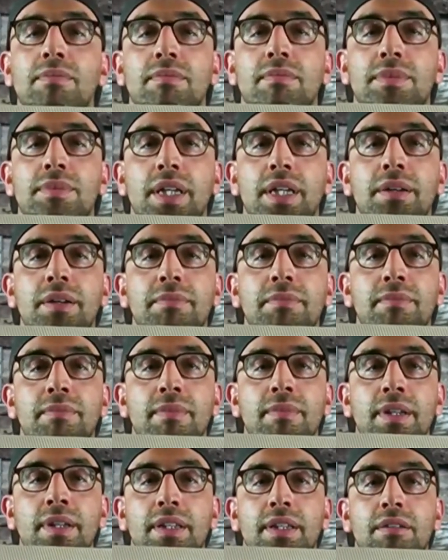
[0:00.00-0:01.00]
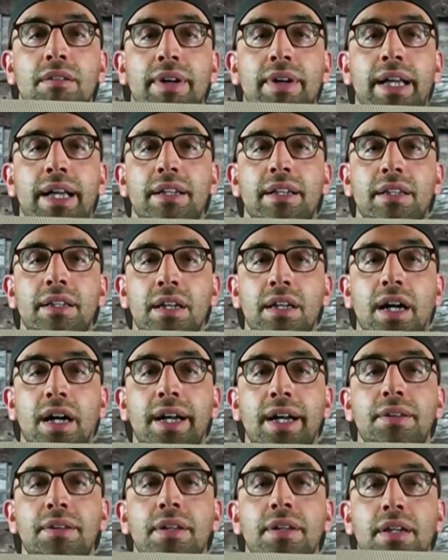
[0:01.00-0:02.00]
See, they've added a
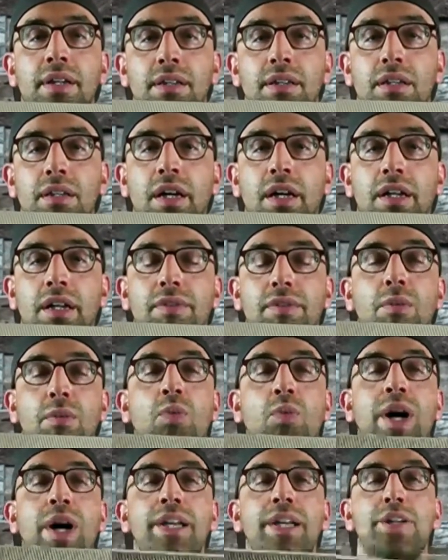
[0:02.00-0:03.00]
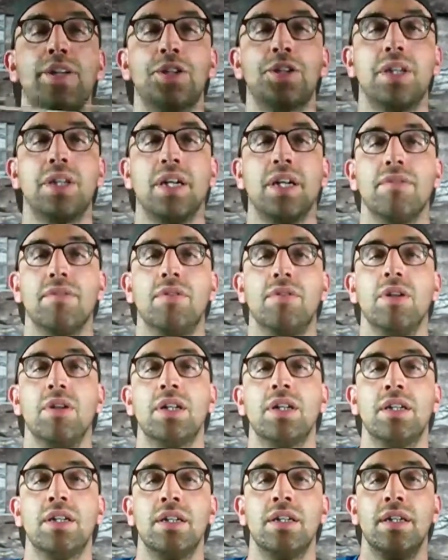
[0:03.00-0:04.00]
dye, kind of a whitish kind of
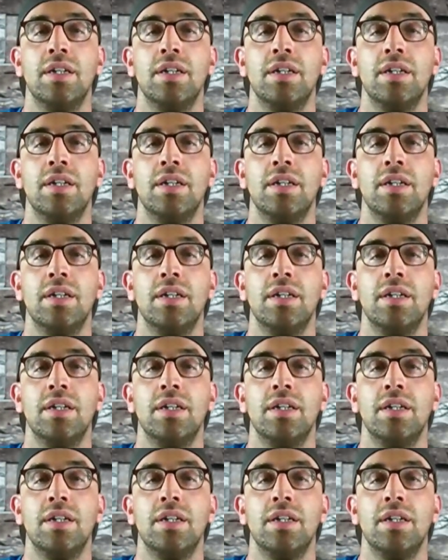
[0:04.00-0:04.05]
look,